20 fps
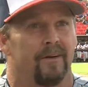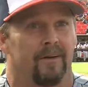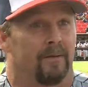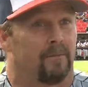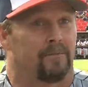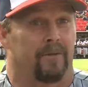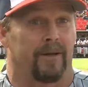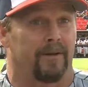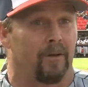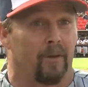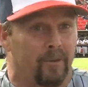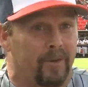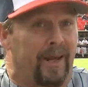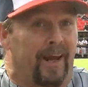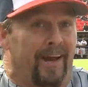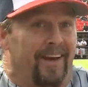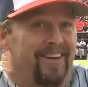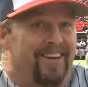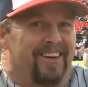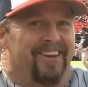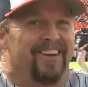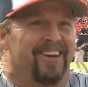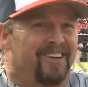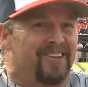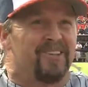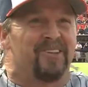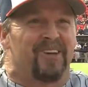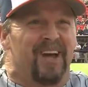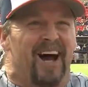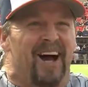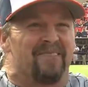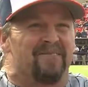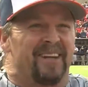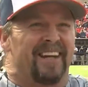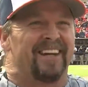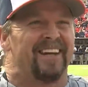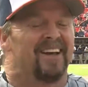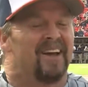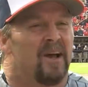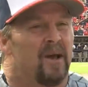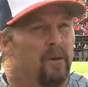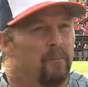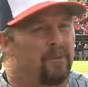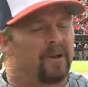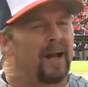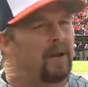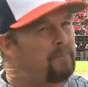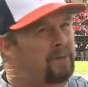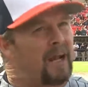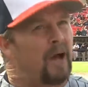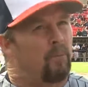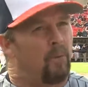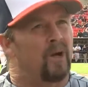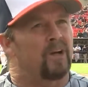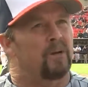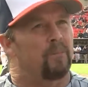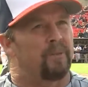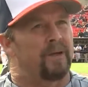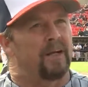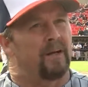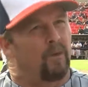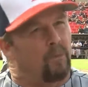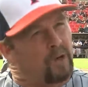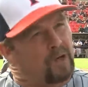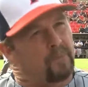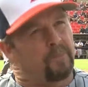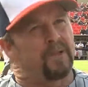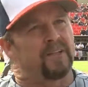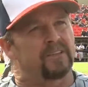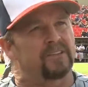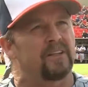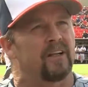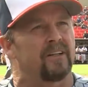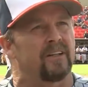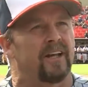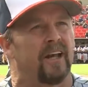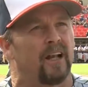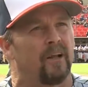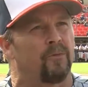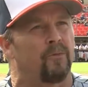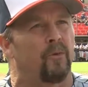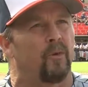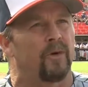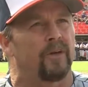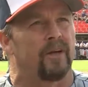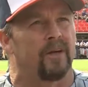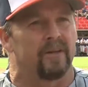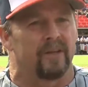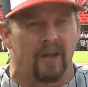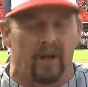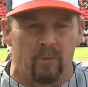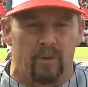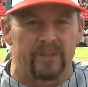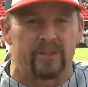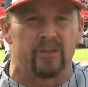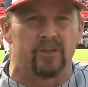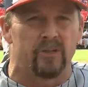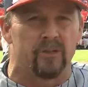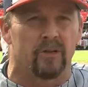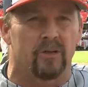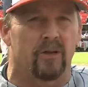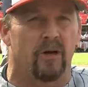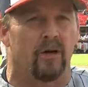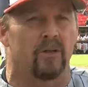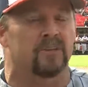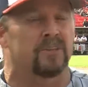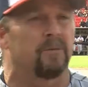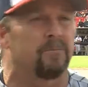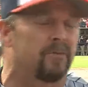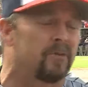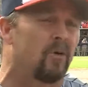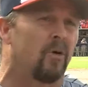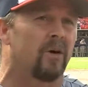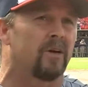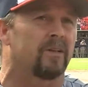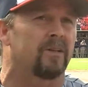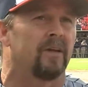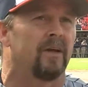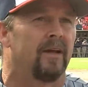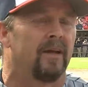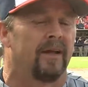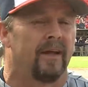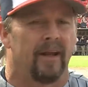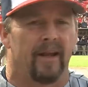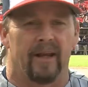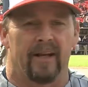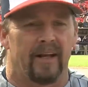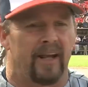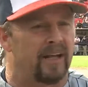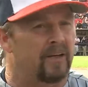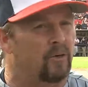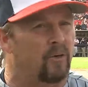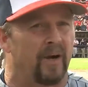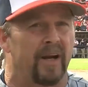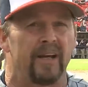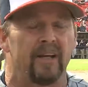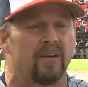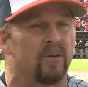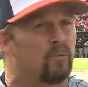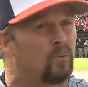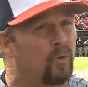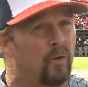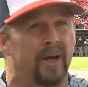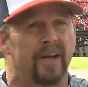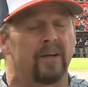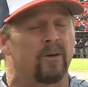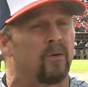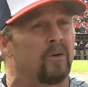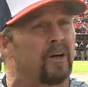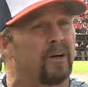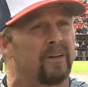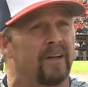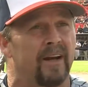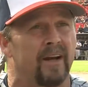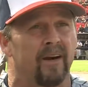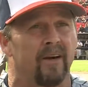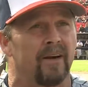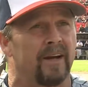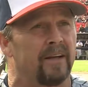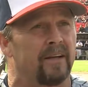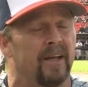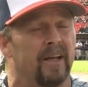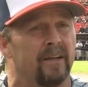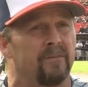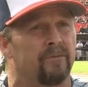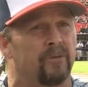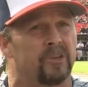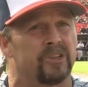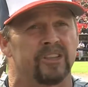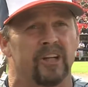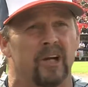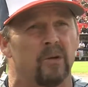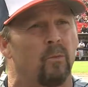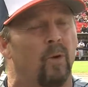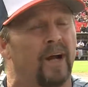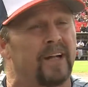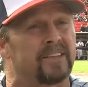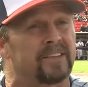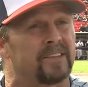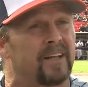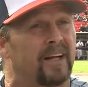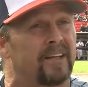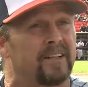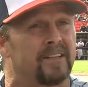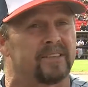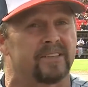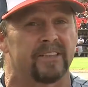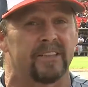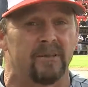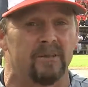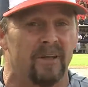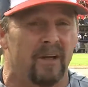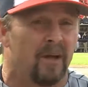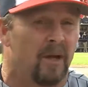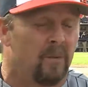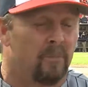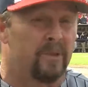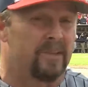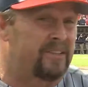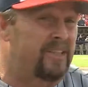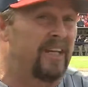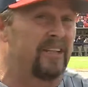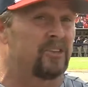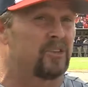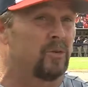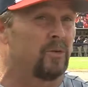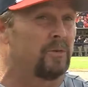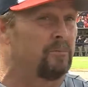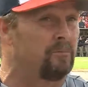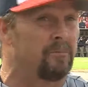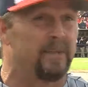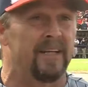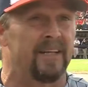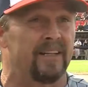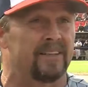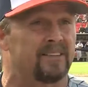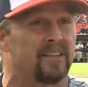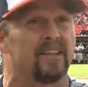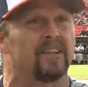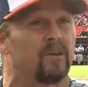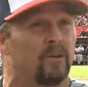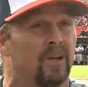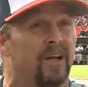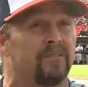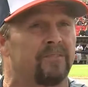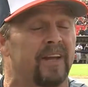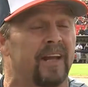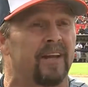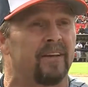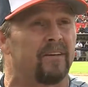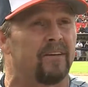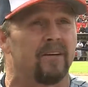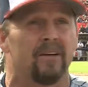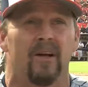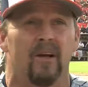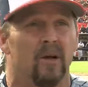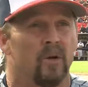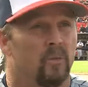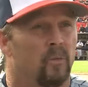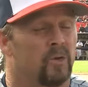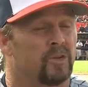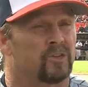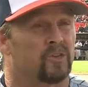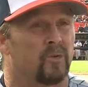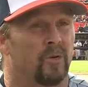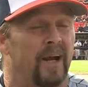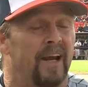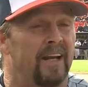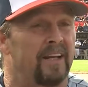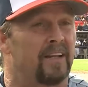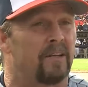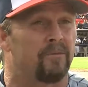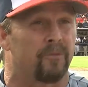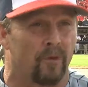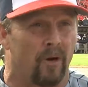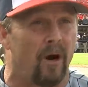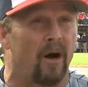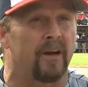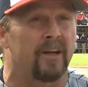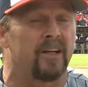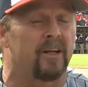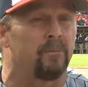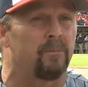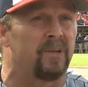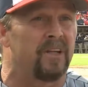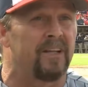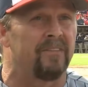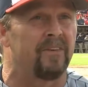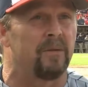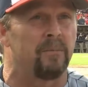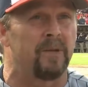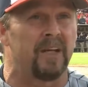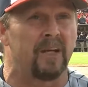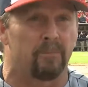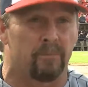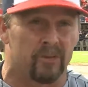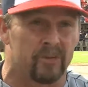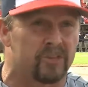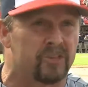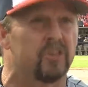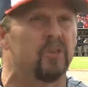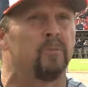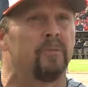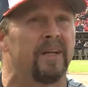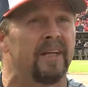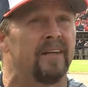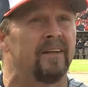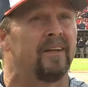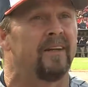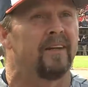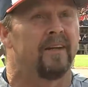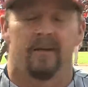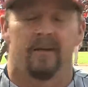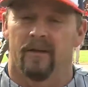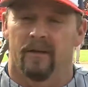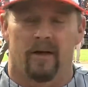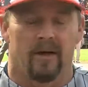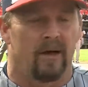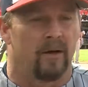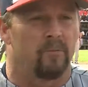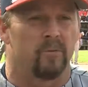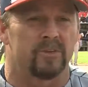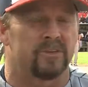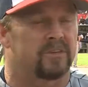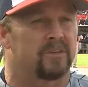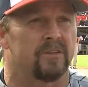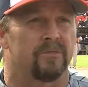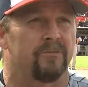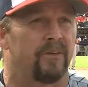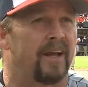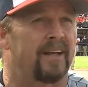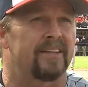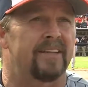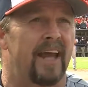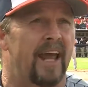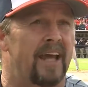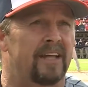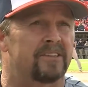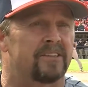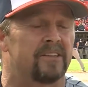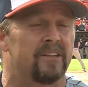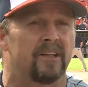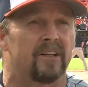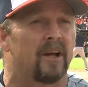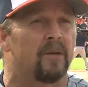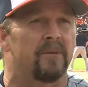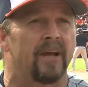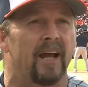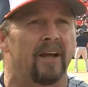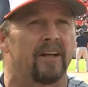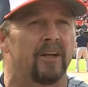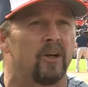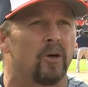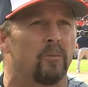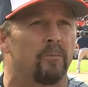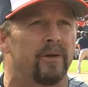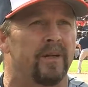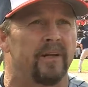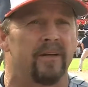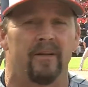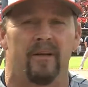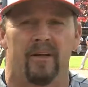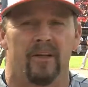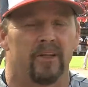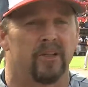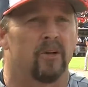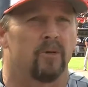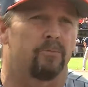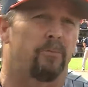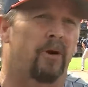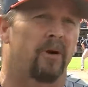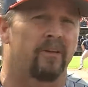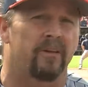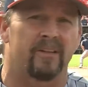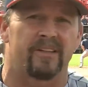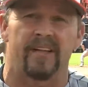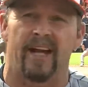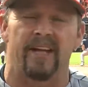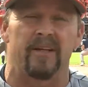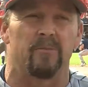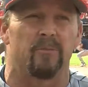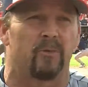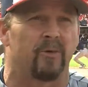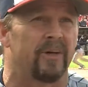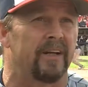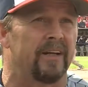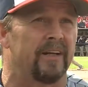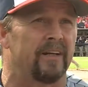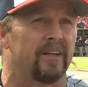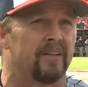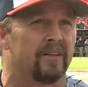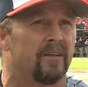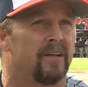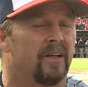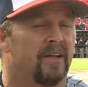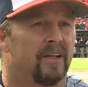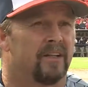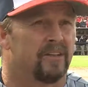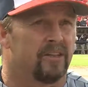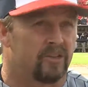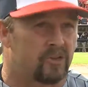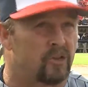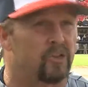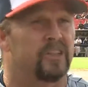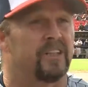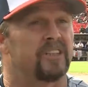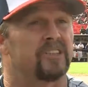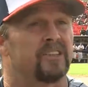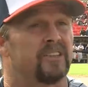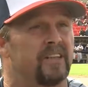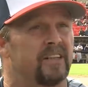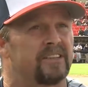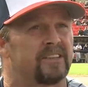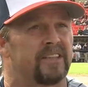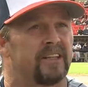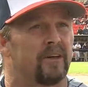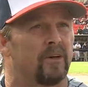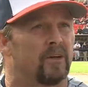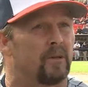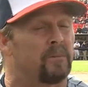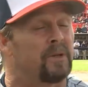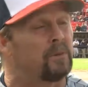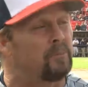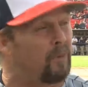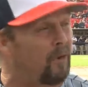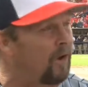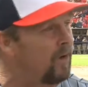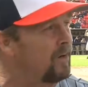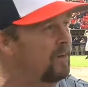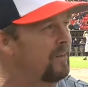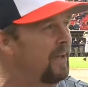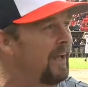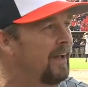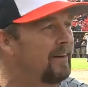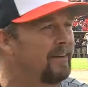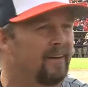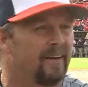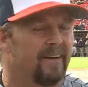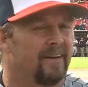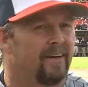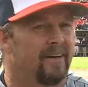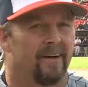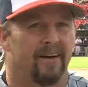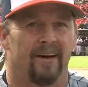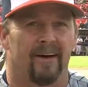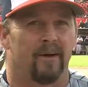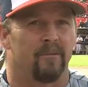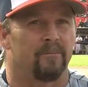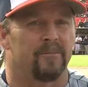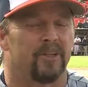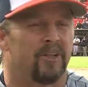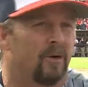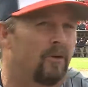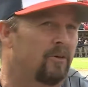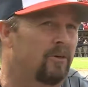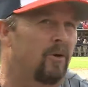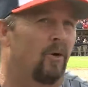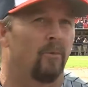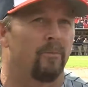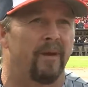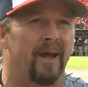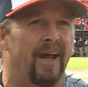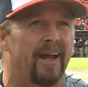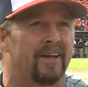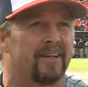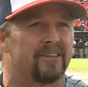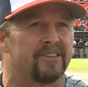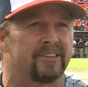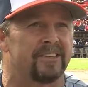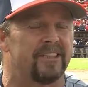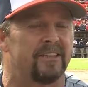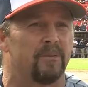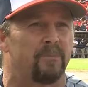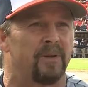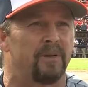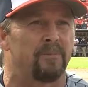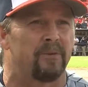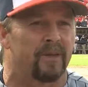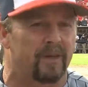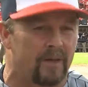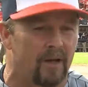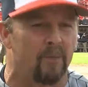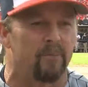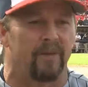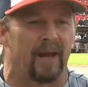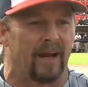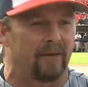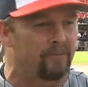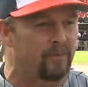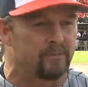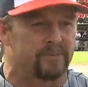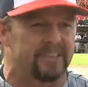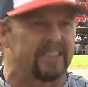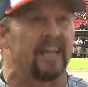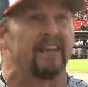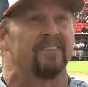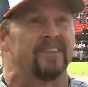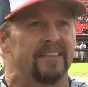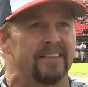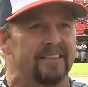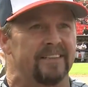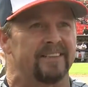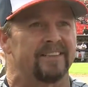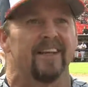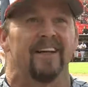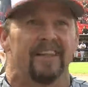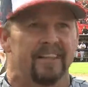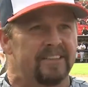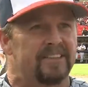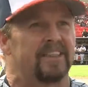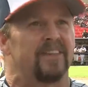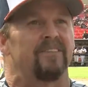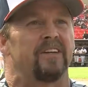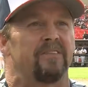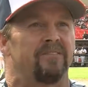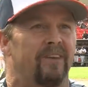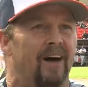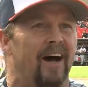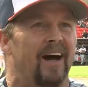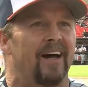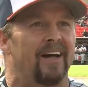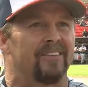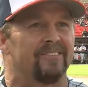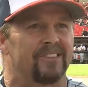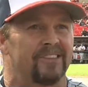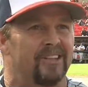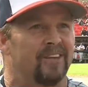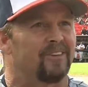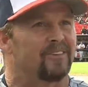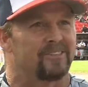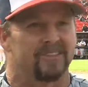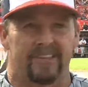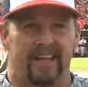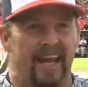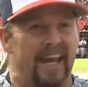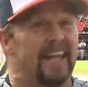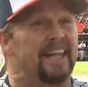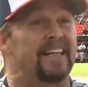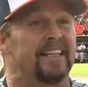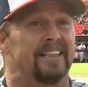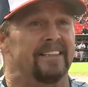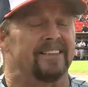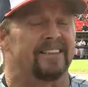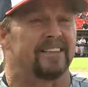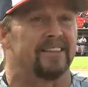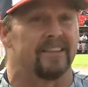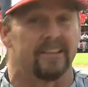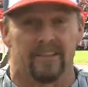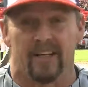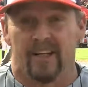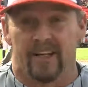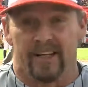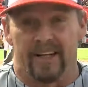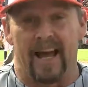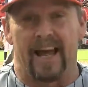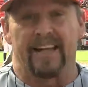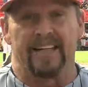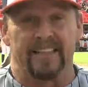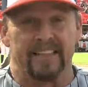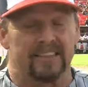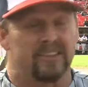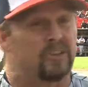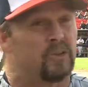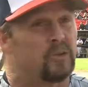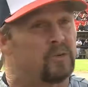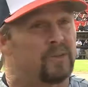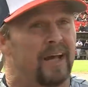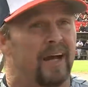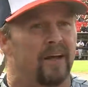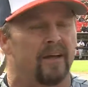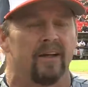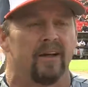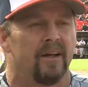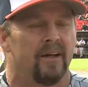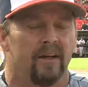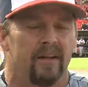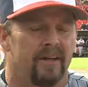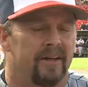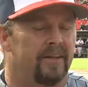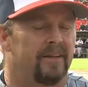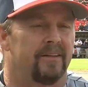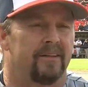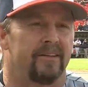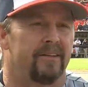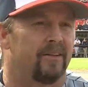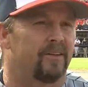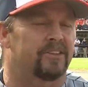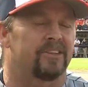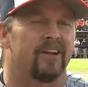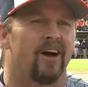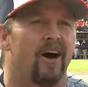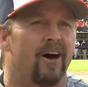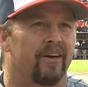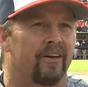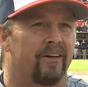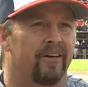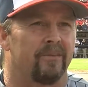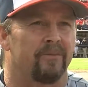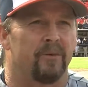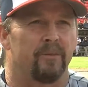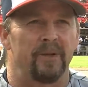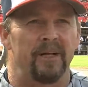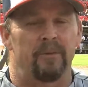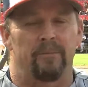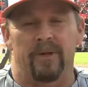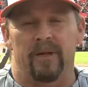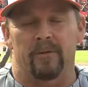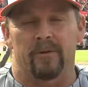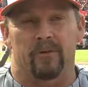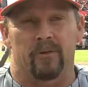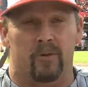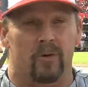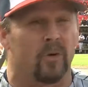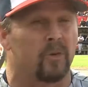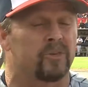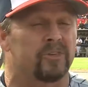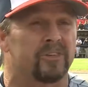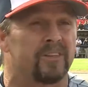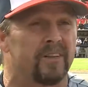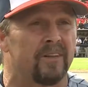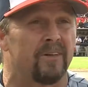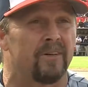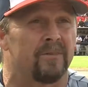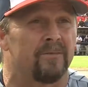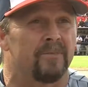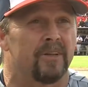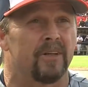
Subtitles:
I'm like, okay, you got me. But I wanted to be here. I wanted to be in Southern California. I went to junior college up north and had a great career there. And for Jerry Weinstein to see potential in me as a little left-hander was great. And then for Augie to believe in me and pursue me was fantastic. And to come down here and be, part of the Titan breed and the tradition that's here and to be a part of that. Going back and seeing the people that come back from 70s, 75s, 80s and the 90s, 2000, it's an honor. And for me to be able to throw still,